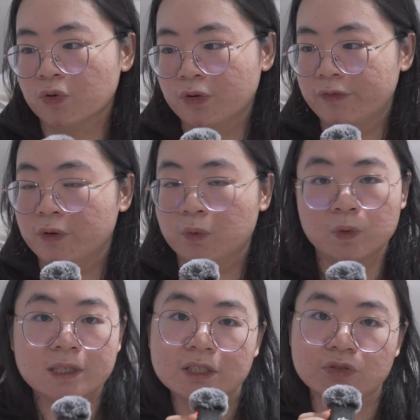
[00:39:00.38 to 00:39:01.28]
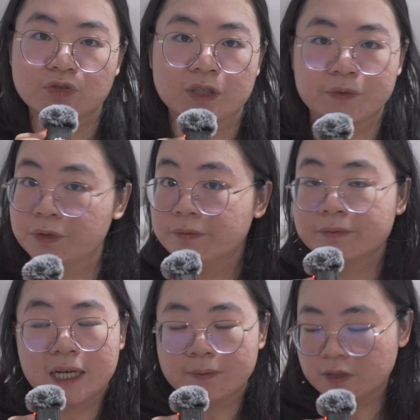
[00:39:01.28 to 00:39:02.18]
or if you're willing to travel,
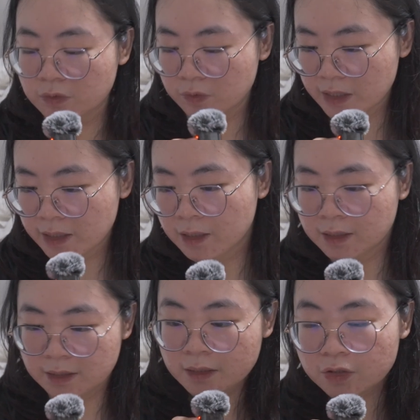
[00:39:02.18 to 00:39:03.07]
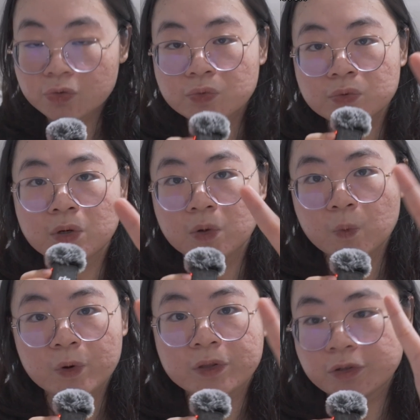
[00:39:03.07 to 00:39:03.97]
absolutely. Two,
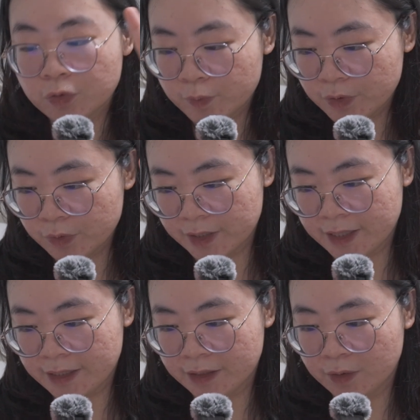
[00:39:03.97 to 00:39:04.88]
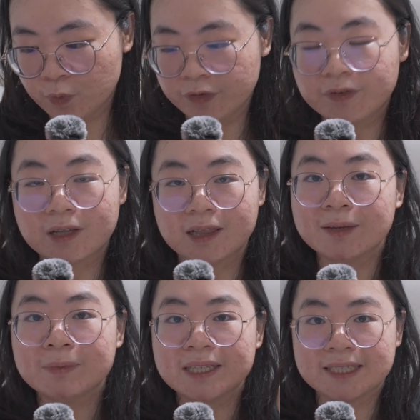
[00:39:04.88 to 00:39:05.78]
whether you'll be okay with
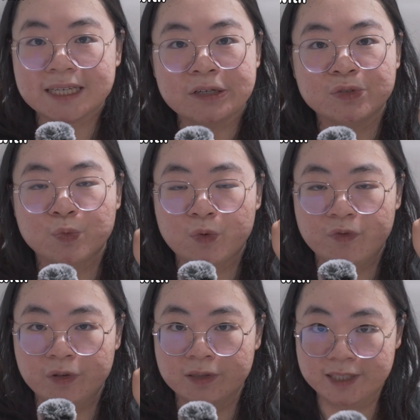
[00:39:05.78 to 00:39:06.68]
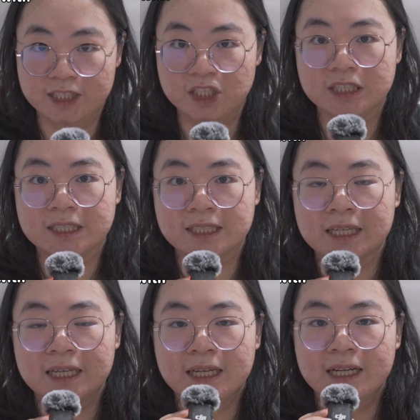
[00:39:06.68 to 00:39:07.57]
climbing stairs with your luggages.
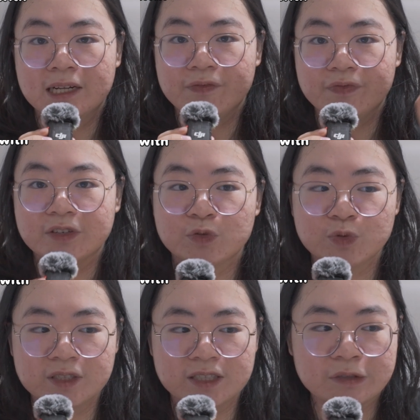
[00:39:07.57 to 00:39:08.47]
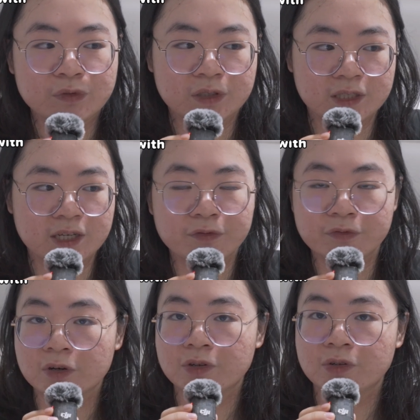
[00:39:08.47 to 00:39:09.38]
This was definitely a
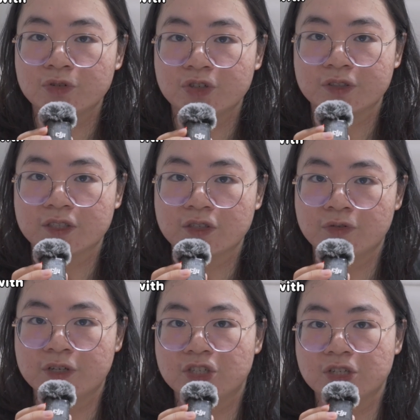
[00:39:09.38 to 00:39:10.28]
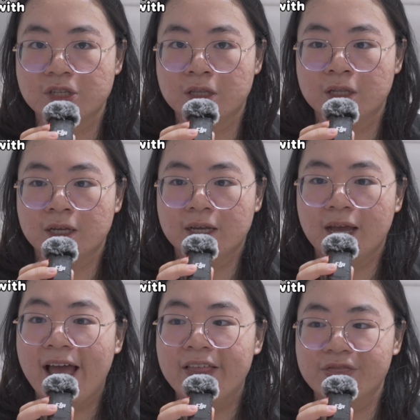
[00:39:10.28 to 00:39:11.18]
very huge consideration,
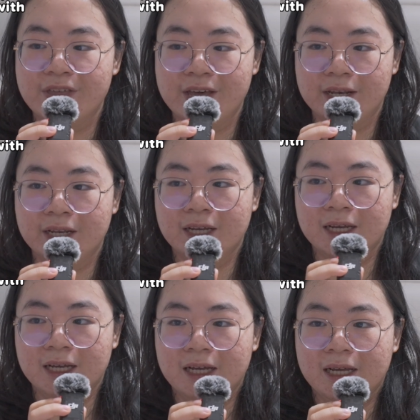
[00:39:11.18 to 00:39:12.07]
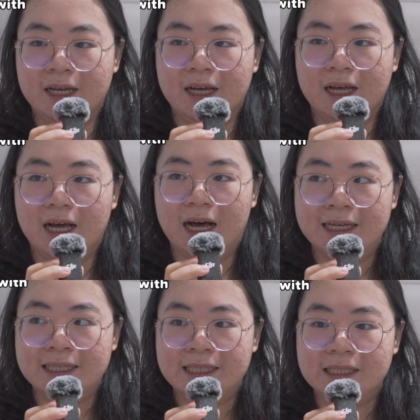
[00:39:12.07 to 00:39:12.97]
and that
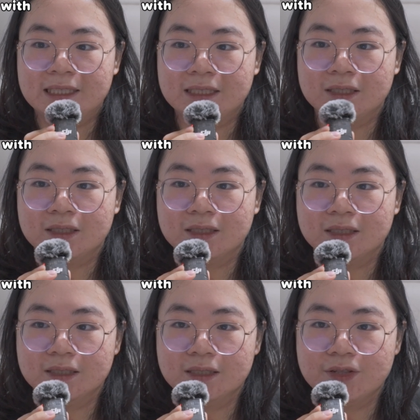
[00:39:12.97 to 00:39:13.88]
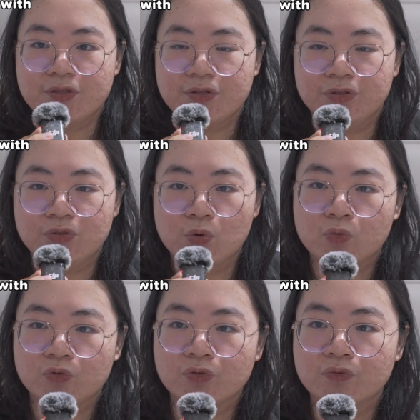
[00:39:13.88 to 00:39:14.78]
I
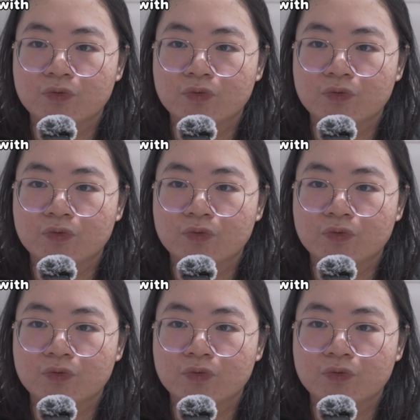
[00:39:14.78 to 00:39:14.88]
don't